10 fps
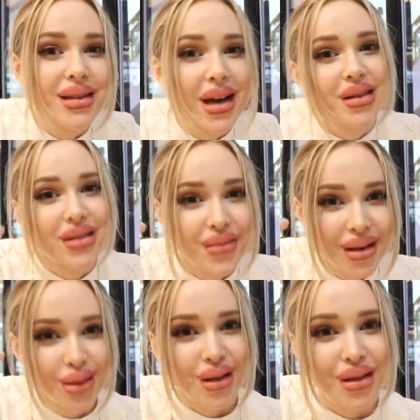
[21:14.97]
tell
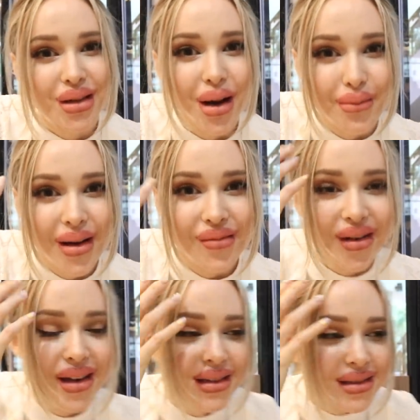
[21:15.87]
something's glued on my
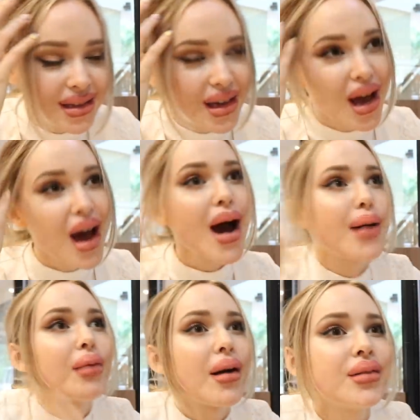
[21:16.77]
face. I
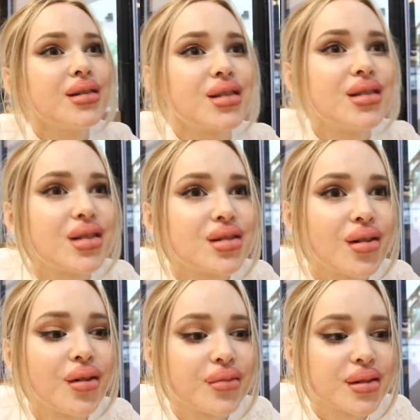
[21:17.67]
probably should have just
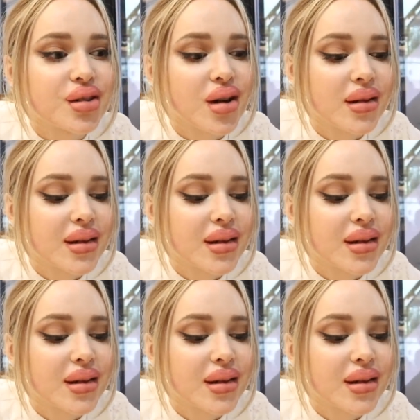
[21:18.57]
overdrawn